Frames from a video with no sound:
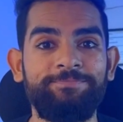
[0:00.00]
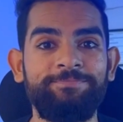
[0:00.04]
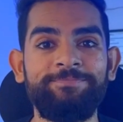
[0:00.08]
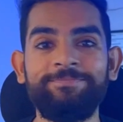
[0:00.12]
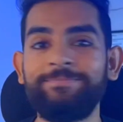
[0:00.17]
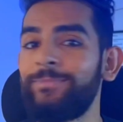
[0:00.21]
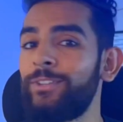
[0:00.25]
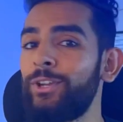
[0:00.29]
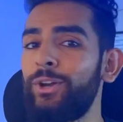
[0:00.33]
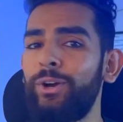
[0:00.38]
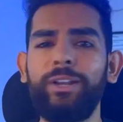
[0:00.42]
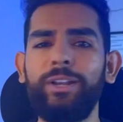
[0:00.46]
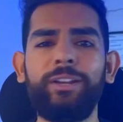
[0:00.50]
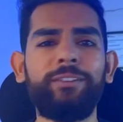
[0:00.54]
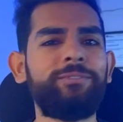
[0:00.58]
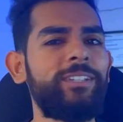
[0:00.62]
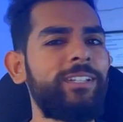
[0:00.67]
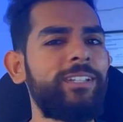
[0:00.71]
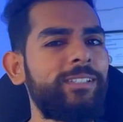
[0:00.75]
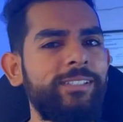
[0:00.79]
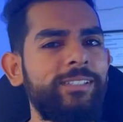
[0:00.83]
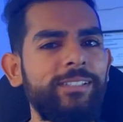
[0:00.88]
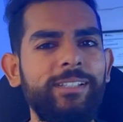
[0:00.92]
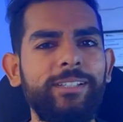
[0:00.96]
All of
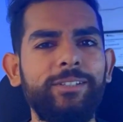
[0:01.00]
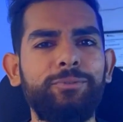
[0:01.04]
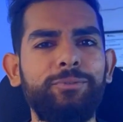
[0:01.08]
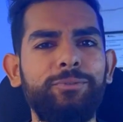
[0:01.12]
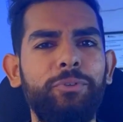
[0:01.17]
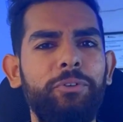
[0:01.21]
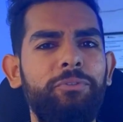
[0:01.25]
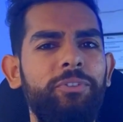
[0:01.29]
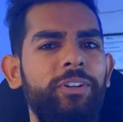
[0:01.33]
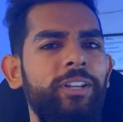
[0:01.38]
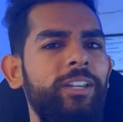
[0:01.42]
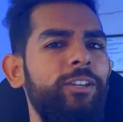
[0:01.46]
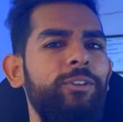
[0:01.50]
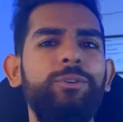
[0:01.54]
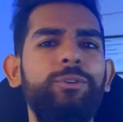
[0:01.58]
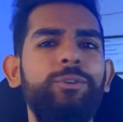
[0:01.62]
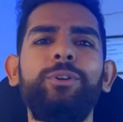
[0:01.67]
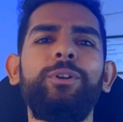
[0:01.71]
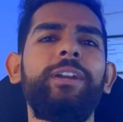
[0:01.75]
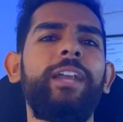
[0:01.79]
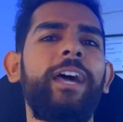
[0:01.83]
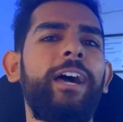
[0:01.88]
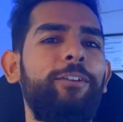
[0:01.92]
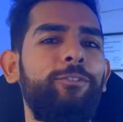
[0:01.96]
this is for free. You
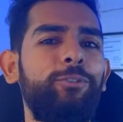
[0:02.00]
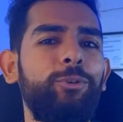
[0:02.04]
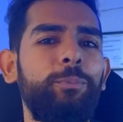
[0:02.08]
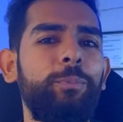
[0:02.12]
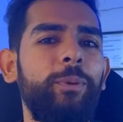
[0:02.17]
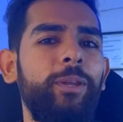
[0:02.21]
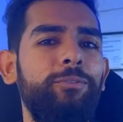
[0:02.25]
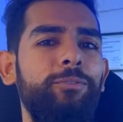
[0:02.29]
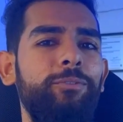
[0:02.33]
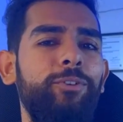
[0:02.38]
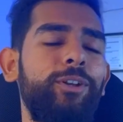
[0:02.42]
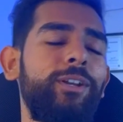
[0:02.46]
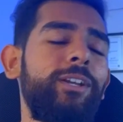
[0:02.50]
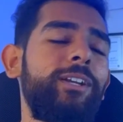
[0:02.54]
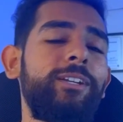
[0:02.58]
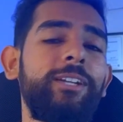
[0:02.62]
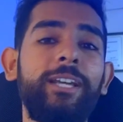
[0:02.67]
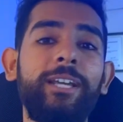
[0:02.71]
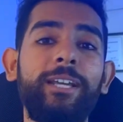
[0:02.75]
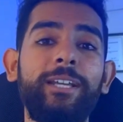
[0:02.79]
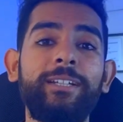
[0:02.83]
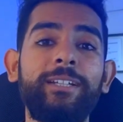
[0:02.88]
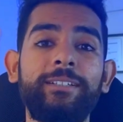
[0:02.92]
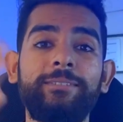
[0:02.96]
don't have to pay for it,
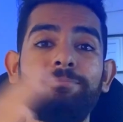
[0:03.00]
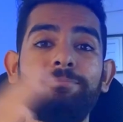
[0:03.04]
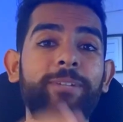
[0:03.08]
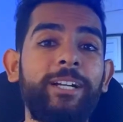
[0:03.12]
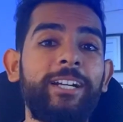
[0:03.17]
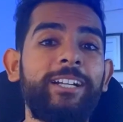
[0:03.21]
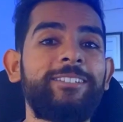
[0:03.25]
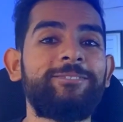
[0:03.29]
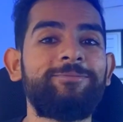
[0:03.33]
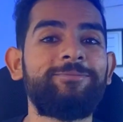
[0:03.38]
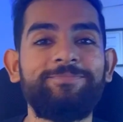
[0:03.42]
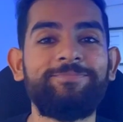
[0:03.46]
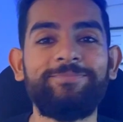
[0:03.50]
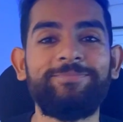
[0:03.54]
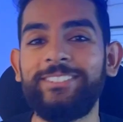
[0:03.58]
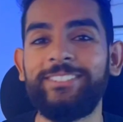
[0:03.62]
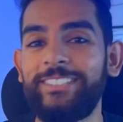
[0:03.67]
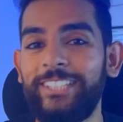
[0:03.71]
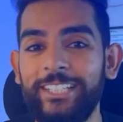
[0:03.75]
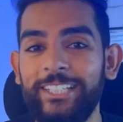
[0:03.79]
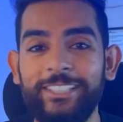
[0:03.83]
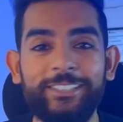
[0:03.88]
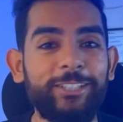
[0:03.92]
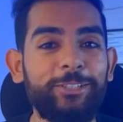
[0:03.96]
but
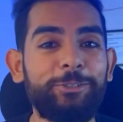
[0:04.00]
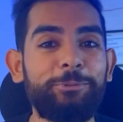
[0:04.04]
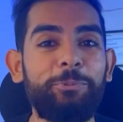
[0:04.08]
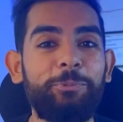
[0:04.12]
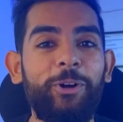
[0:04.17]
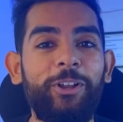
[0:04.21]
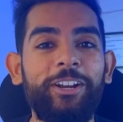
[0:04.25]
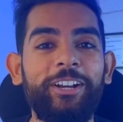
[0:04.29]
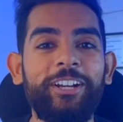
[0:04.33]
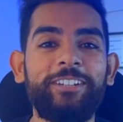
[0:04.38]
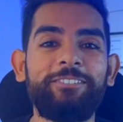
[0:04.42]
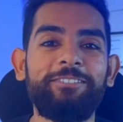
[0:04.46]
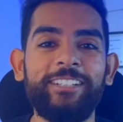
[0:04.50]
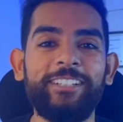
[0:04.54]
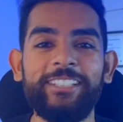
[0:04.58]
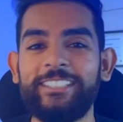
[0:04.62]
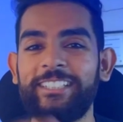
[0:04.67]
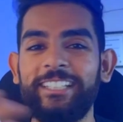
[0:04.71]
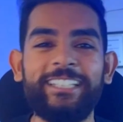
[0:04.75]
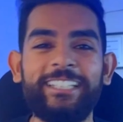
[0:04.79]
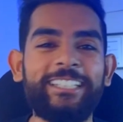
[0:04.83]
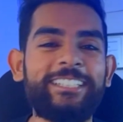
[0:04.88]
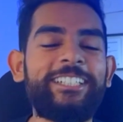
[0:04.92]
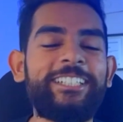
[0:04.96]
just a small request.
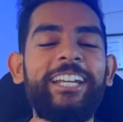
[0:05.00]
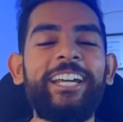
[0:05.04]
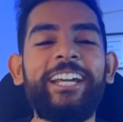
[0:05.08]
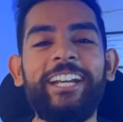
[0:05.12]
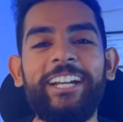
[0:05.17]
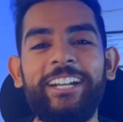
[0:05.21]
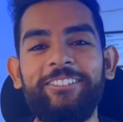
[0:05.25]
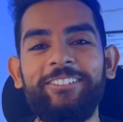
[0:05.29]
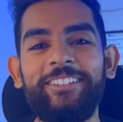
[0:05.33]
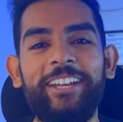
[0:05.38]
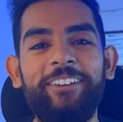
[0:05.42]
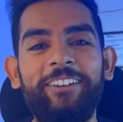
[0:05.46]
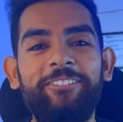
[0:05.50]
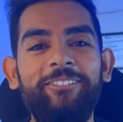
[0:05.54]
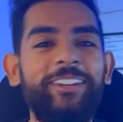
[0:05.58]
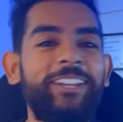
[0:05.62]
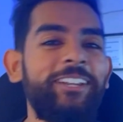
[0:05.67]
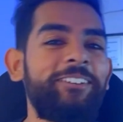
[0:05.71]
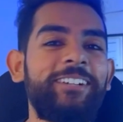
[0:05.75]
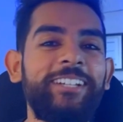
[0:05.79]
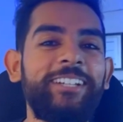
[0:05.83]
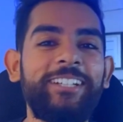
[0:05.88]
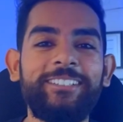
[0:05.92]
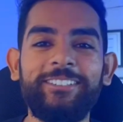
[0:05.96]
Share it with
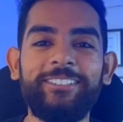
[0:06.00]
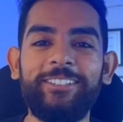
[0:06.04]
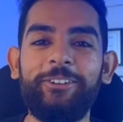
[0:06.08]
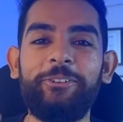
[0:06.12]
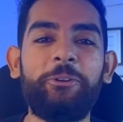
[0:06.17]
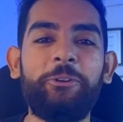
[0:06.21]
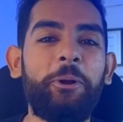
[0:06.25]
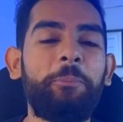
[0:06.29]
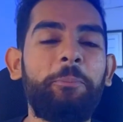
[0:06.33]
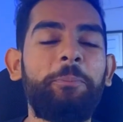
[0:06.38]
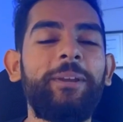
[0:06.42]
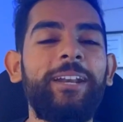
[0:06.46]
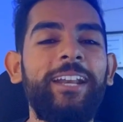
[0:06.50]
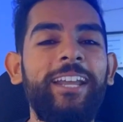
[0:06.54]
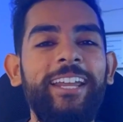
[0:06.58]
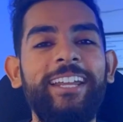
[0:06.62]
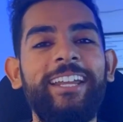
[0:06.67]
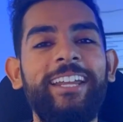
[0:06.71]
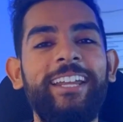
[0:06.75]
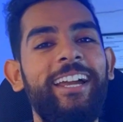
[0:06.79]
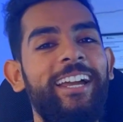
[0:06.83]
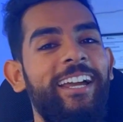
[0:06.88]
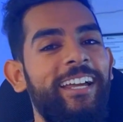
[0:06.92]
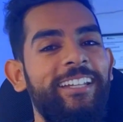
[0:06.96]
everyone, drop a like,
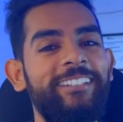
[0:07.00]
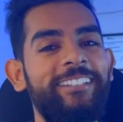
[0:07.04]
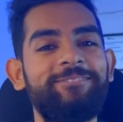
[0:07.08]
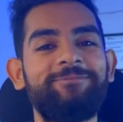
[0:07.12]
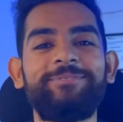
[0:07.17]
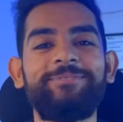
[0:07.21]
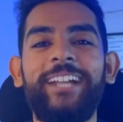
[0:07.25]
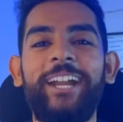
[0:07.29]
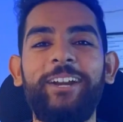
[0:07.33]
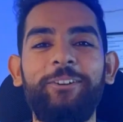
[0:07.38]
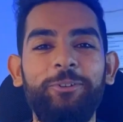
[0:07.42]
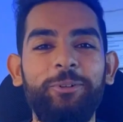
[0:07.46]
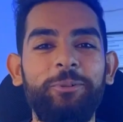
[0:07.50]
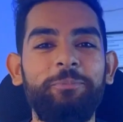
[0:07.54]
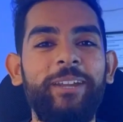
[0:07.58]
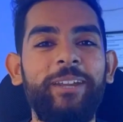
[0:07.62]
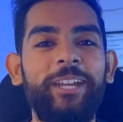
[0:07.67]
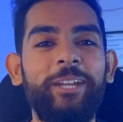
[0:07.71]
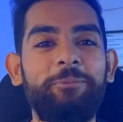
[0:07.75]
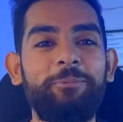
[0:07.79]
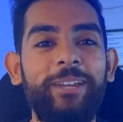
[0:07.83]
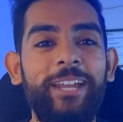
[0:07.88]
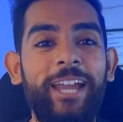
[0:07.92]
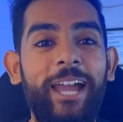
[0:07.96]
and that would
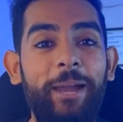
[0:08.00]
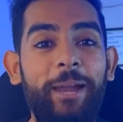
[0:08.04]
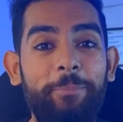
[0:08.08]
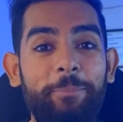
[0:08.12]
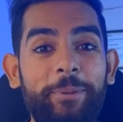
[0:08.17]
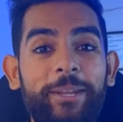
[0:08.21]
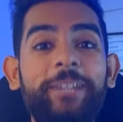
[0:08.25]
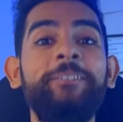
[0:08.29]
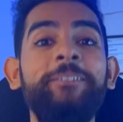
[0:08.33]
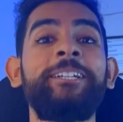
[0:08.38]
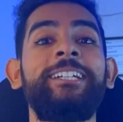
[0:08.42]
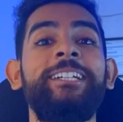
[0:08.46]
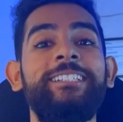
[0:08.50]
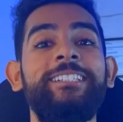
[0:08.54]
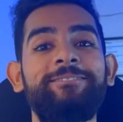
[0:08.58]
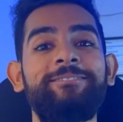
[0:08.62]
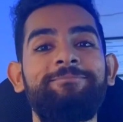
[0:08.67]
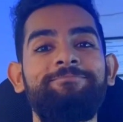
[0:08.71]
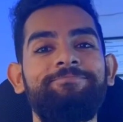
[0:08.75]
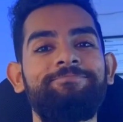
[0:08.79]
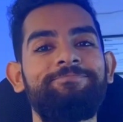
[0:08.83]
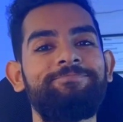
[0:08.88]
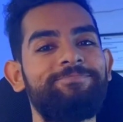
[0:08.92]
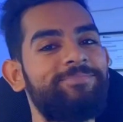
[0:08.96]
make me happy.
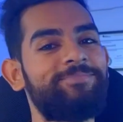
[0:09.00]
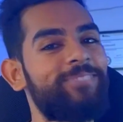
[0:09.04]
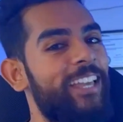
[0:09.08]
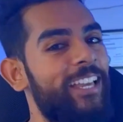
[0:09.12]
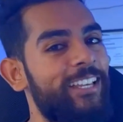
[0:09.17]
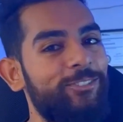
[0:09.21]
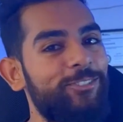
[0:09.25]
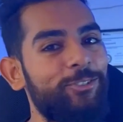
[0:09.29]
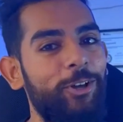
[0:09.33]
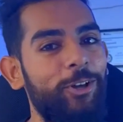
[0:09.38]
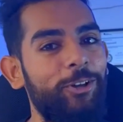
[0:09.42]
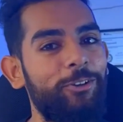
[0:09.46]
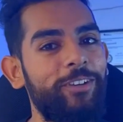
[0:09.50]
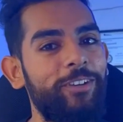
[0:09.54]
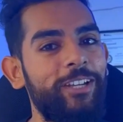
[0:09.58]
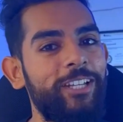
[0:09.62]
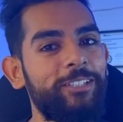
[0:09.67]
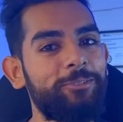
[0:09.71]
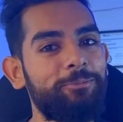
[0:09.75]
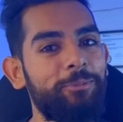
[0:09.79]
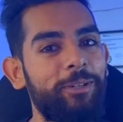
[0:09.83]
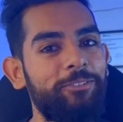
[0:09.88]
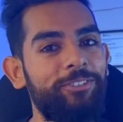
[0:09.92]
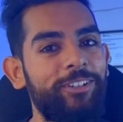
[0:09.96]
As
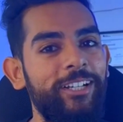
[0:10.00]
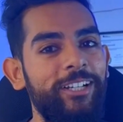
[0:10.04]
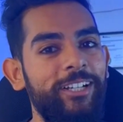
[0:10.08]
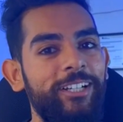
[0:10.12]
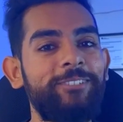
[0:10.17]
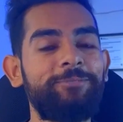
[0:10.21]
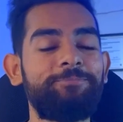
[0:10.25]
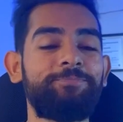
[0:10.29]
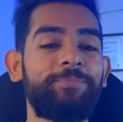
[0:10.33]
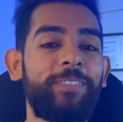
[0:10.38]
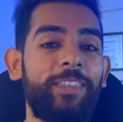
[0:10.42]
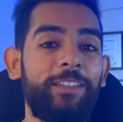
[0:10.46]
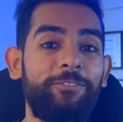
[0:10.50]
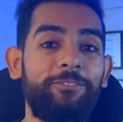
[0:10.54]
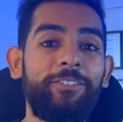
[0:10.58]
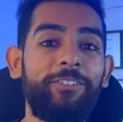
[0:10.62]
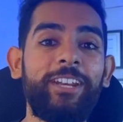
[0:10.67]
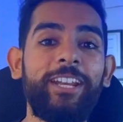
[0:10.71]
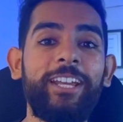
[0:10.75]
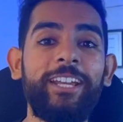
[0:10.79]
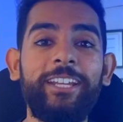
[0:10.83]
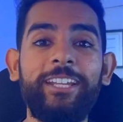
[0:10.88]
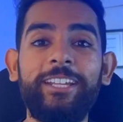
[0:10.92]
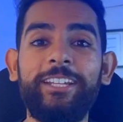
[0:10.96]
always, my friend,
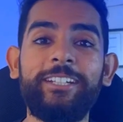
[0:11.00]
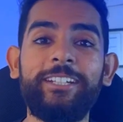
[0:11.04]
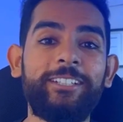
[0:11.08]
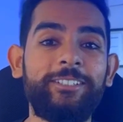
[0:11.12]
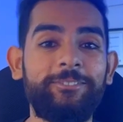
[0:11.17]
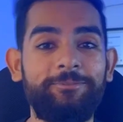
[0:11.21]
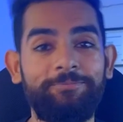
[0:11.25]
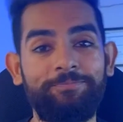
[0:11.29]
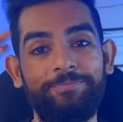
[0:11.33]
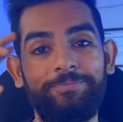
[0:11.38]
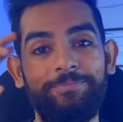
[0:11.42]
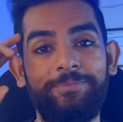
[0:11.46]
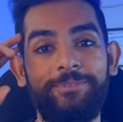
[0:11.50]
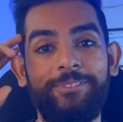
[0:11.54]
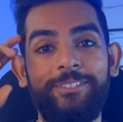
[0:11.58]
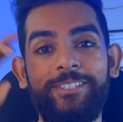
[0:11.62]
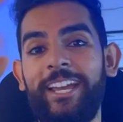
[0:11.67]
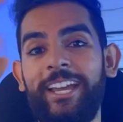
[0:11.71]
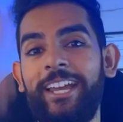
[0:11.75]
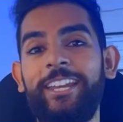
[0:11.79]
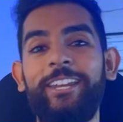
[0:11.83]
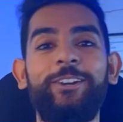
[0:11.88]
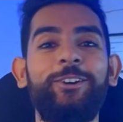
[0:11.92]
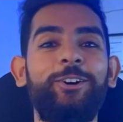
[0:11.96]
Vinay here,
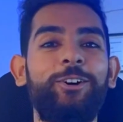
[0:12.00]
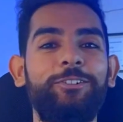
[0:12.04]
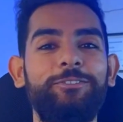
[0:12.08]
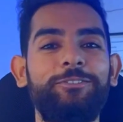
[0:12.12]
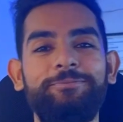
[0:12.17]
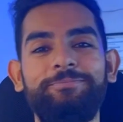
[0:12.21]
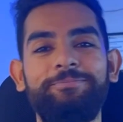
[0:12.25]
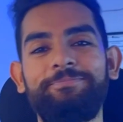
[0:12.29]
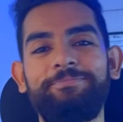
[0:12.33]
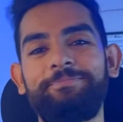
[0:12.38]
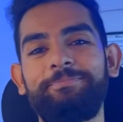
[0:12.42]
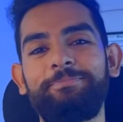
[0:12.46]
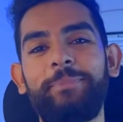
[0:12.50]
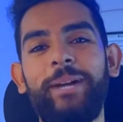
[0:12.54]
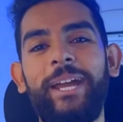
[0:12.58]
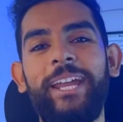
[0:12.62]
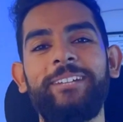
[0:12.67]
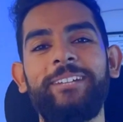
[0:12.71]
signing off. Bye.